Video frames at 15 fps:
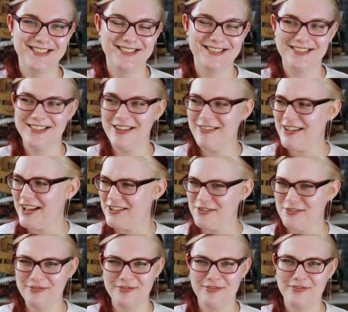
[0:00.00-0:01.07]
Oh yeah,
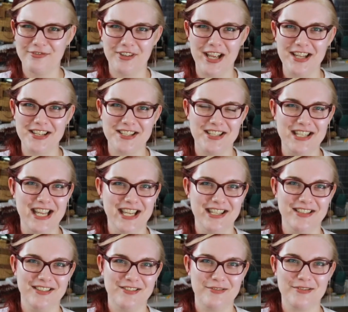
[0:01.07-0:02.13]
don't forget to knit
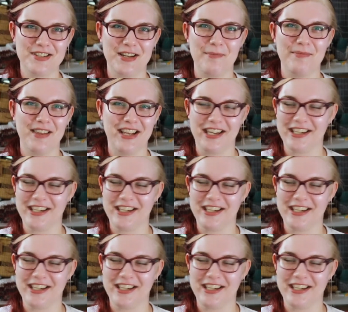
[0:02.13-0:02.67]
or something.